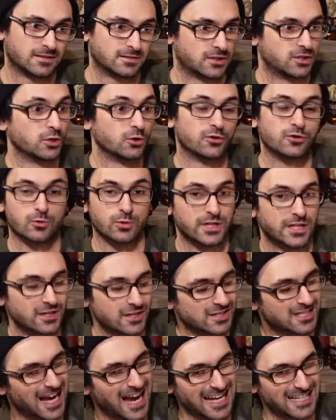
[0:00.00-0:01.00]
2-3
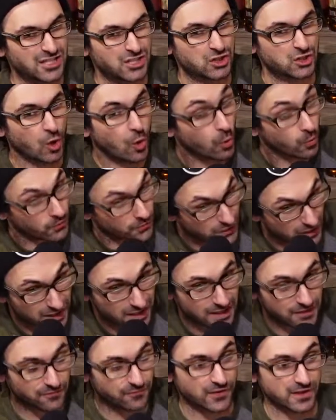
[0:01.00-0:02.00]
years, I don't think
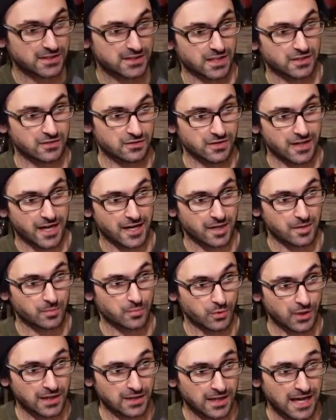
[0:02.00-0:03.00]
he fits under that
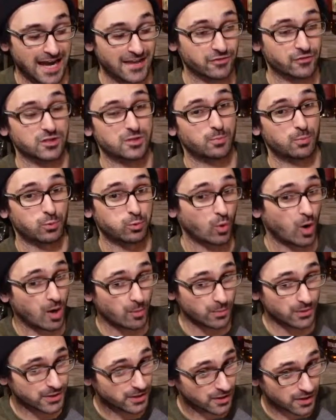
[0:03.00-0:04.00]
umbrella, and there's
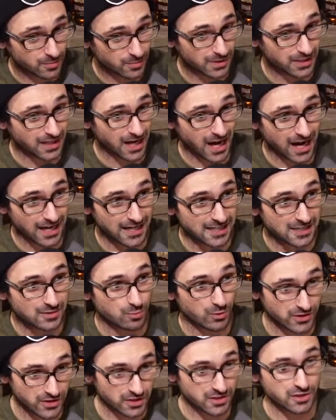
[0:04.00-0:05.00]
probably going to be guys
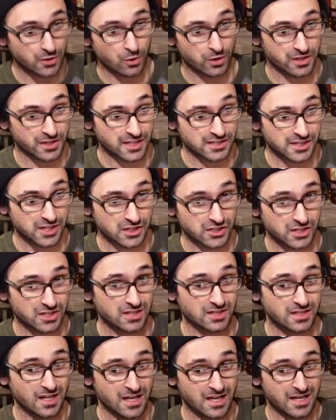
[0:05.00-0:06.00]
within the
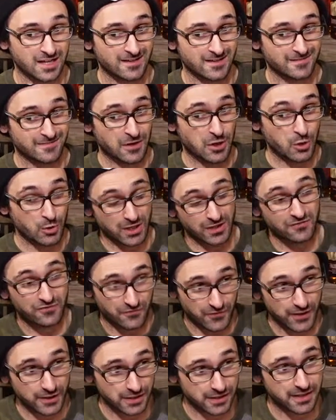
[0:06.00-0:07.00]
organization who can
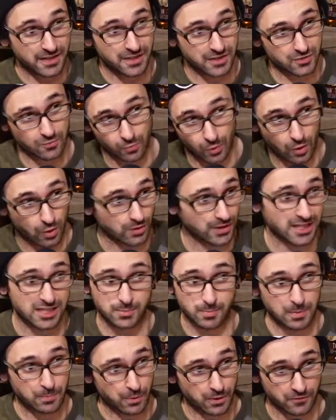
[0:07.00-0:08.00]
fill in his role. Let's
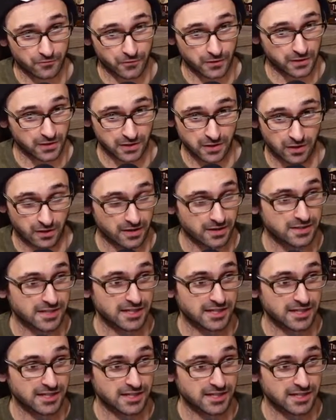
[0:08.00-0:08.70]
be perfectly honest.